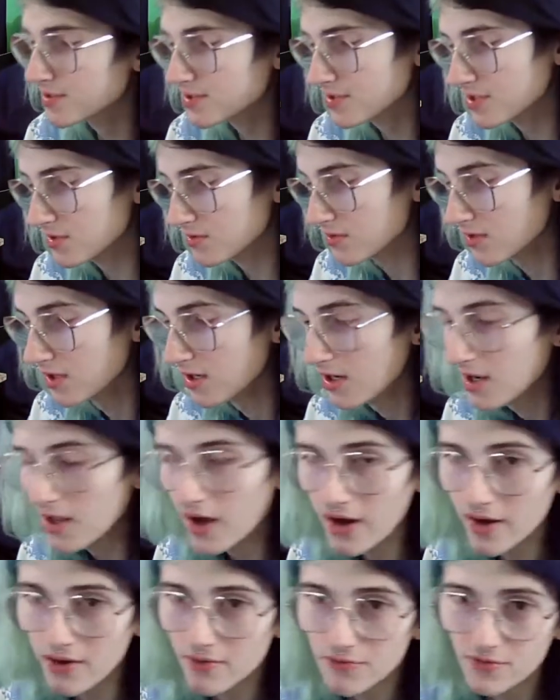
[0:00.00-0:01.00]
So
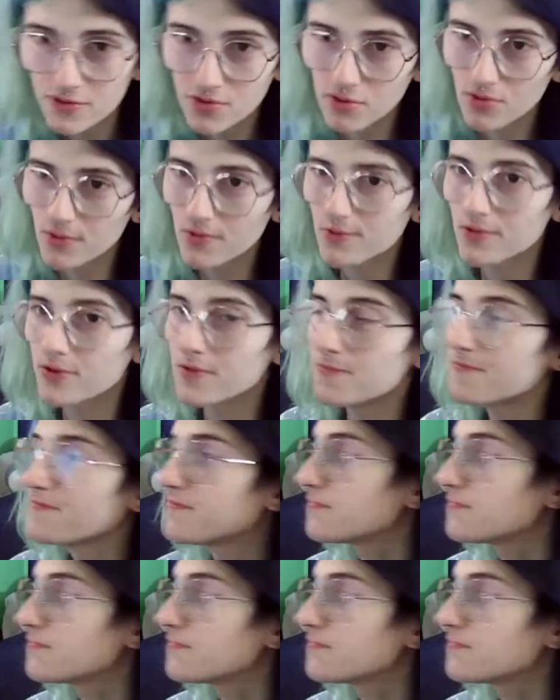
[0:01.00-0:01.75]
I've sold,